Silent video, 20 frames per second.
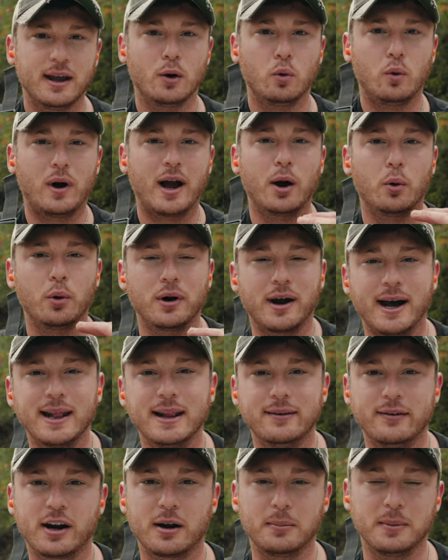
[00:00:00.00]
and why I would
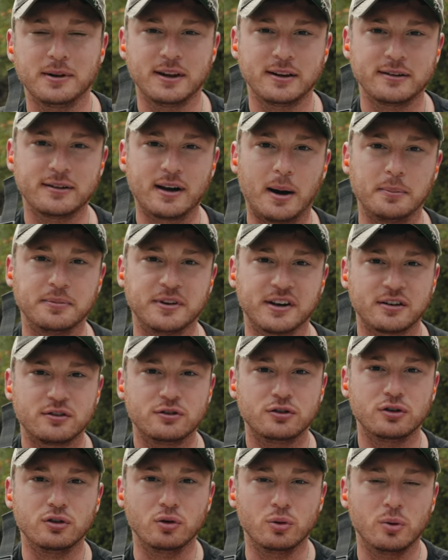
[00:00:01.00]
highly recommend this
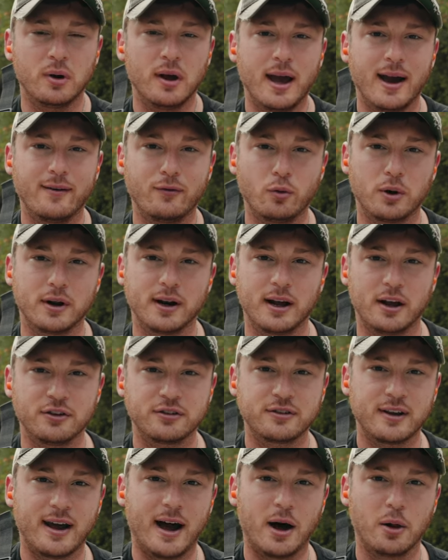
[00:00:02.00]
optic to everyone
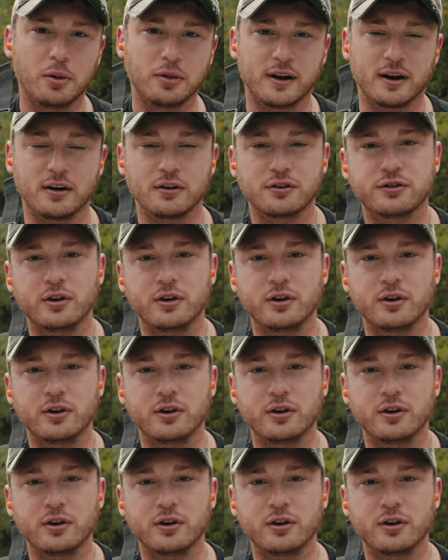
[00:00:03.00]
else out there.